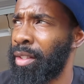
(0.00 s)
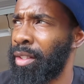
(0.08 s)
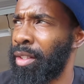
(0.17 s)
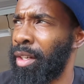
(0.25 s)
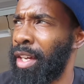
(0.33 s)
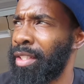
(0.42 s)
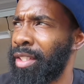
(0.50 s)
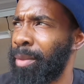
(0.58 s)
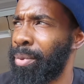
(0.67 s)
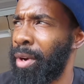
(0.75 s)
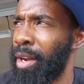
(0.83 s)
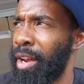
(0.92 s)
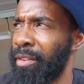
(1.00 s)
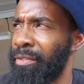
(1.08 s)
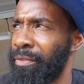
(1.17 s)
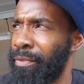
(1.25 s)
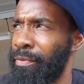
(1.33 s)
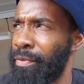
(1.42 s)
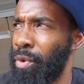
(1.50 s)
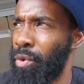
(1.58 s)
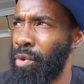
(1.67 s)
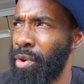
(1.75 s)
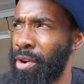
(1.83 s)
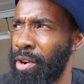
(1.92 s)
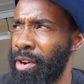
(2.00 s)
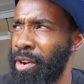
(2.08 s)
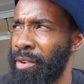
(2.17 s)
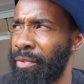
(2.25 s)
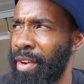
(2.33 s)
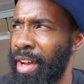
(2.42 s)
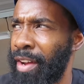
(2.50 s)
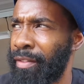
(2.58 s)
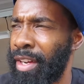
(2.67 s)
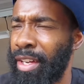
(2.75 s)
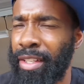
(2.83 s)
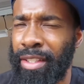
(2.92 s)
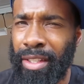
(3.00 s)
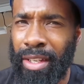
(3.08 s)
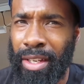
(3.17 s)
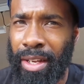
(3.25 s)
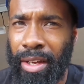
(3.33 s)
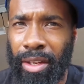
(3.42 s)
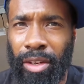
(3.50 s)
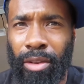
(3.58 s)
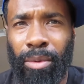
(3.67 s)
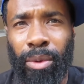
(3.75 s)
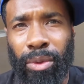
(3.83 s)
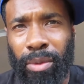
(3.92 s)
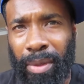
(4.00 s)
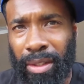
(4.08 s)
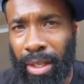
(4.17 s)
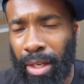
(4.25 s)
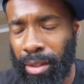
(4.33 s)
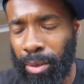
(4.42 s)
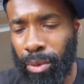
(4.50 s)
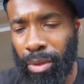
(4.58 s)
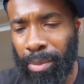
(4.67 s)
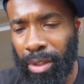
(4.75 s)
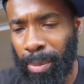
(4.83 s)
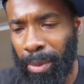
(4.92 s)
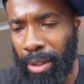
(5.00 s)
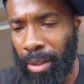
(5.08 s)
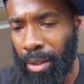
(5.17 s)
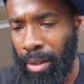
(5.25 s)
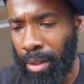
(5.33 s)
I said probably like 4 or 5 days in, I ended up losing my taste, losing my smell.